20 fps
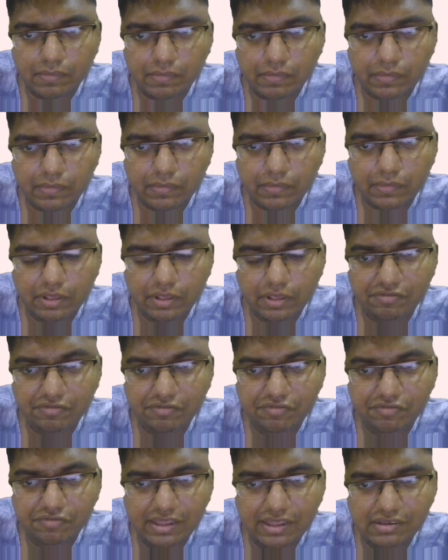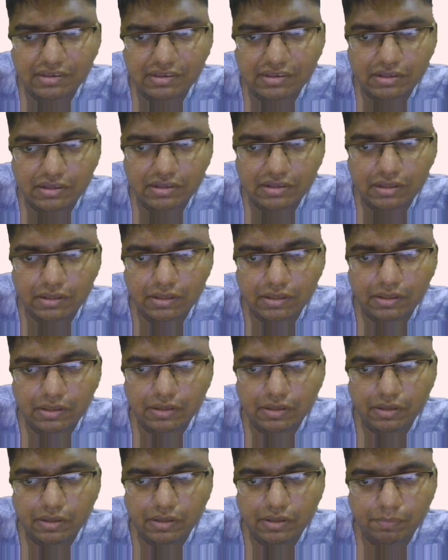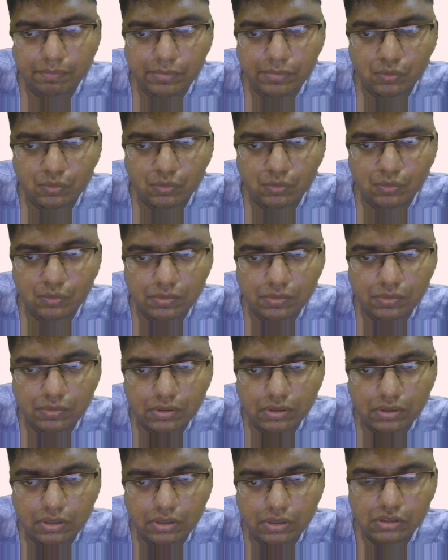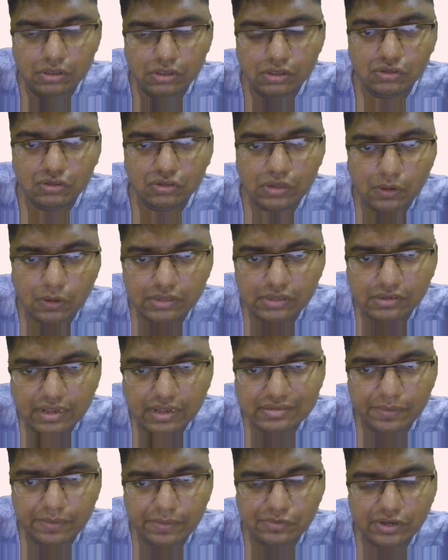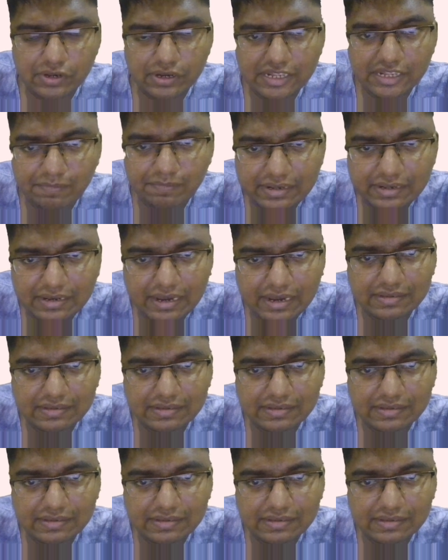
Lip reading: Phage Mu. How this transcription takes place, let's see.